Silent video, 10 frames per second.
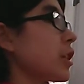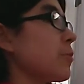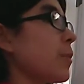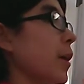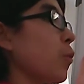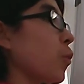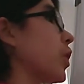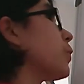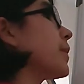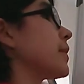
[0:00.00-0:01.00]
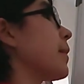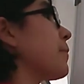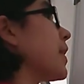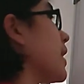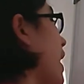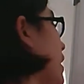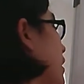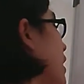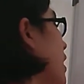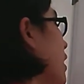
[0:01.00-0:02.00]
you might work with something and
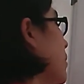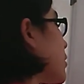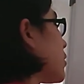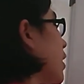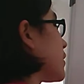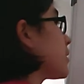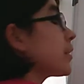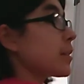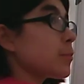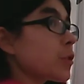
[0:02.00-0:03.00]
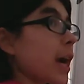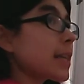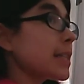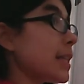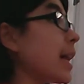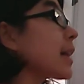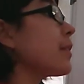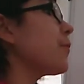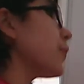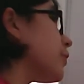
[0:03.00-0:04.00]
come across subtracting a negative
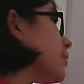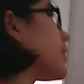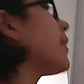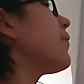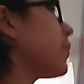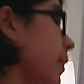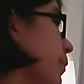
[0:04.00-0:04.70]
first, then flip